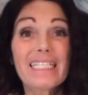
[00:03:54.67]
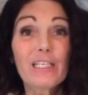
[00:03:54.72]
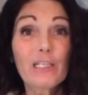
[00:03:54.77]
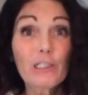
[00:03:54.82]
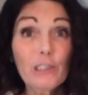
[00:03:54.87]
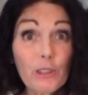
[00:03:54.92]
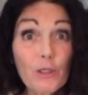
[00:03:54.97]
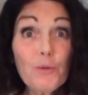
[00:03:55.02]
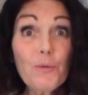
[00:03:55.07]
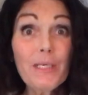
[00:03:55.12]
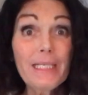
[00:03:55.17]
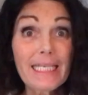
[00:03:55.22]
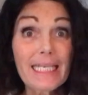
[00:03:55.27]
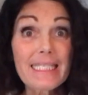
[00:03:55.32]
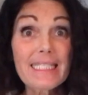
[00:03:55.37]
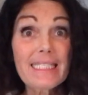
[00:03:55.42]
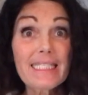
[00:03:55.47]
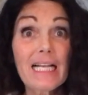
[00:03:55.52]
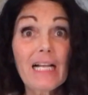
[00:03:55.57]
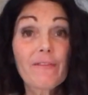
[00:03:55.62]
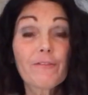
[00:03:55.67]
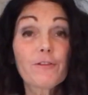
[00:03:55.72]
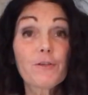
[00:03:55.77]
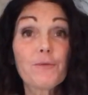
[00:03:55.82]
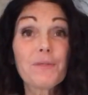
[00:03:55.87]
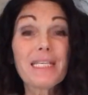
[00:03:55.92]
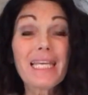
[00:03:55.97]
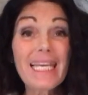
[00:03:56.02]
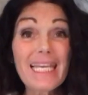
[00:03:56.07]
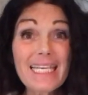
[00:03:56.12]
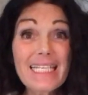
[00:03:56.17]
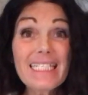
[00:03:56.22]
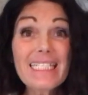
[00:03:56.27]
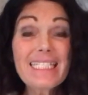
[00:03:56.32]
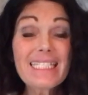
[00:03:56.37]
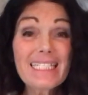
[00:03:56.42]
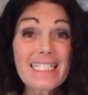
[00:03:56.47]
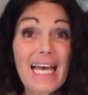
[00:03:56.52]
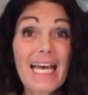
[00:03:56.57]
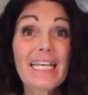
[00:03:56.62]
gluing itself to the
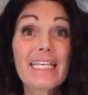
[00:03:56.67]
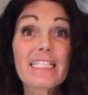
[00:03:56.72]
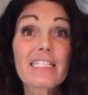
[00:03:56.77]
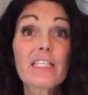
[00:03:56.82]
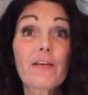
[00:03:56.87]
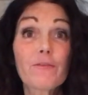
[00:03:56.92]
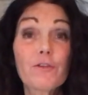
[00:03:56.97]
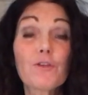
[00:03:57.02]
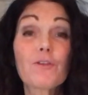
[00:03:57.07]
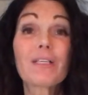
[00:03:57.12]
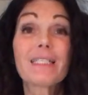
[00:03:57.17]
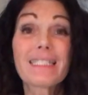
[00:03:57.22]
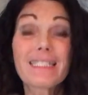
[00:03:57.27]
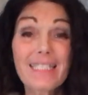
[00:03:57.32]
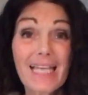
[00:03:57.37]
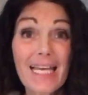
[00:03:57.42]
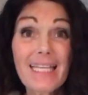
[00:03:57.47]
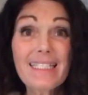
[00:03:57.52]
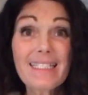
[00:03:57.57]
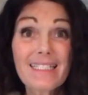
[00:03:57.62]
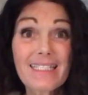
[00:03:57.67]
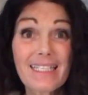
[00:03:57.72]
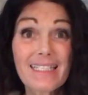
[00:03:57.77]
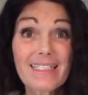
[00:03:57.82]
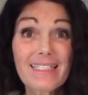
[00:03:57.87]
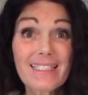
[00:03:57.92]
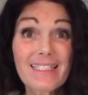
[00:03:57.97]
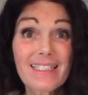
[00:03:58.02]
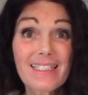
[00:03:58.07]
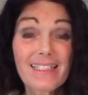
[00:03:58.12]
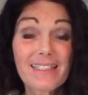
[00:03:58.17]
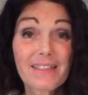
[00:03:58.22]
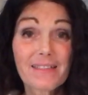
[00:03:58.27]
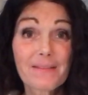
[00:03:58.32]
insides of your intestines,